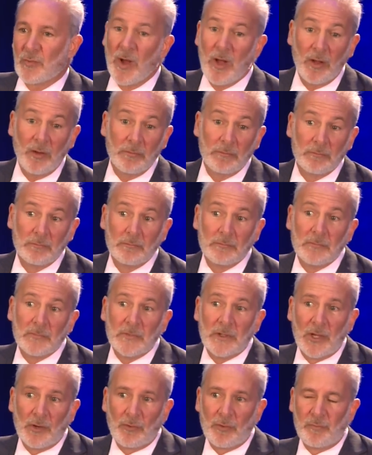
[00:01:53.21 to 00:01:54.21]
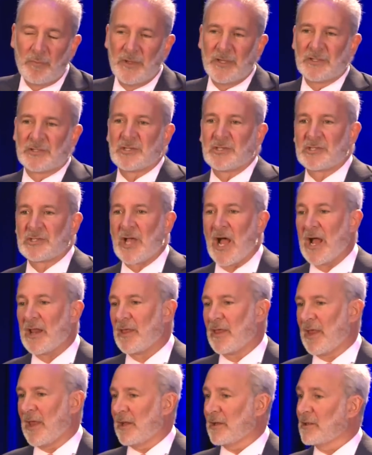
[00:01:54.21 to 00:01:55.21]
Well, it would be a
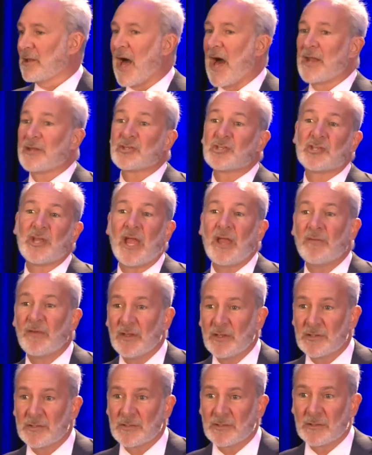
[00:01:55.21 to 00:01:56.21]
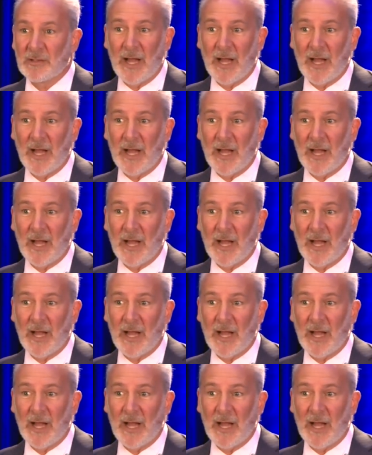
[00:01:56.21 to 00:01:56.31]
society that had a lot of savings.